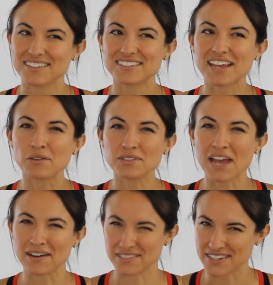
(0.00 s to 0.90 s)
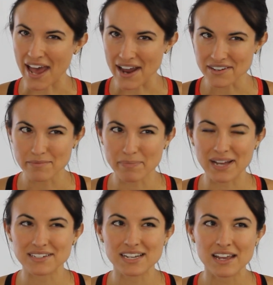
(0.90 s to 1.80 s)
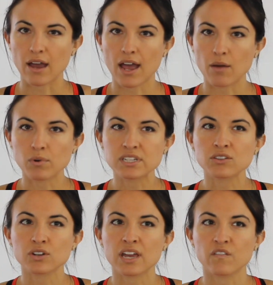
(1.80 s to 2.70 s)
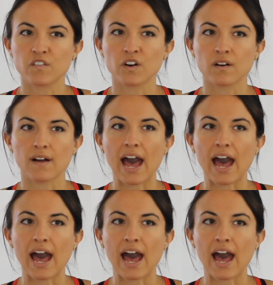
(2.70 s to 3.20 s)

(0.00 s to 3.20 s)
sounds kind of sad, but I wasn't looking for